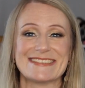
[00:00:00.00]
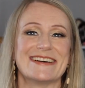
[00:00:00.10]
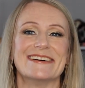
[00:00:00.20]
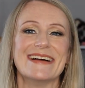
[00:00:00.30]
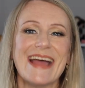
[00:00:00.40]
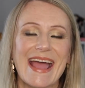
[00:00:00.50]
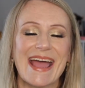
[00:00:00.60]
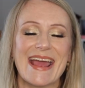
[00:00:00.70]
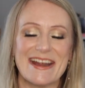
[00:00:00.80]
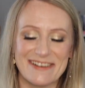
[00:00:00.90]
so
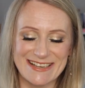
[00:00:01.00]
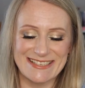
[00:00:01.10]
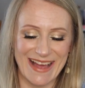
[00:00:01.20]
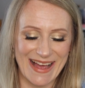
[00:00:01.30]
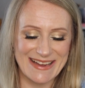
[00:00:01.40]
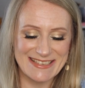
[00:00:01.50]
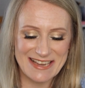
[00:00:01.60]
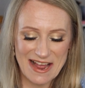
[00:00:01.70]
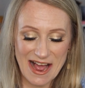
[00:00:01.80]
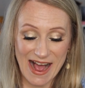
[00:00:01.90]
anyways, guys,
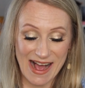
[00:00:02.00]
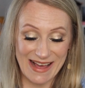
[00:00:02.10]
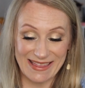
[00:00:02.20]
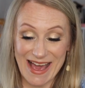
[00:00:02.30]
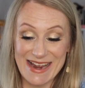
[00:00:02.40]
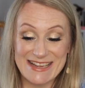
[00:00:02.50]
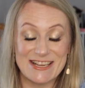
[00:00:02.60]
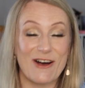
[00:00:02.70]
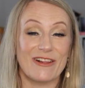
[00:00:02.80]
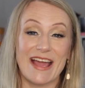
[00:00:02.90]
uh, that is
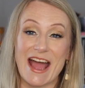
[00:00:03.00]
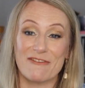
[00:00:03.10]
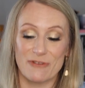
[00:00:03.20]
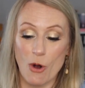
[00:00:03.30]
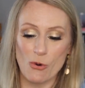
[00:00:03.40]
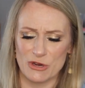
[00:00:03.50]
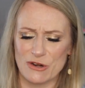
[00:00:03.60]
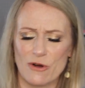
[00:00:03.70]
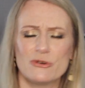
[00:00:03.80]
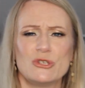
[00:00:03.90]
all I have for, oh, you
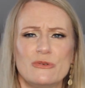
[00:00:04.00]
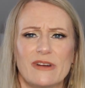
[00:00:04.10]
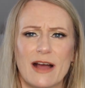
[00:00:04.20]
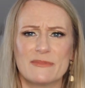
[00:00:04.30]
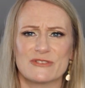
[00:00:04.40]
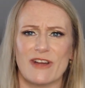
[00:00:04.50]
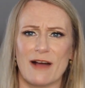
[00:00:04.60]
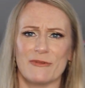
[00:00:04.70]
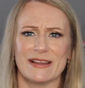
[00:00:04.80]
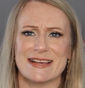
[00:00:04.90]
know, oh shoot, I almost
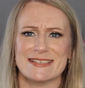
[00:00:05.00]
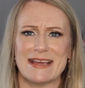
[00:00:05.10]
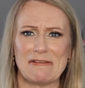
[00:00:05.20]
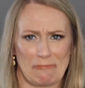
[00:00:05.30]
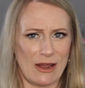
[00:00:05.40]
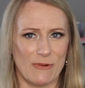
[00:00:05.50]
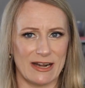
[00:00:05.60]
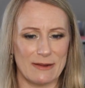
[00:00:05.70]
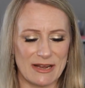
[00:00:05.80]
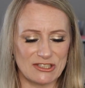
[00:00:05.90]
forgot one last thing I
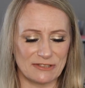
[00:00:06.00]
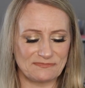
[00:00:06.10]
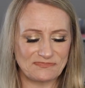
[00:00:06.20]
wanted to mention.